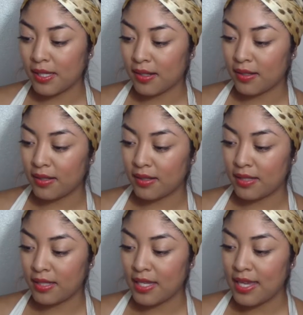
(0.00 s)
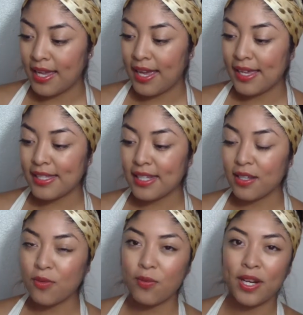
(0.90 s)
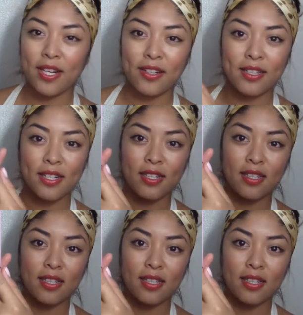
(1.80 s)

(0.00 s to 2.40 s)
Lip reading: it called? It has like a weird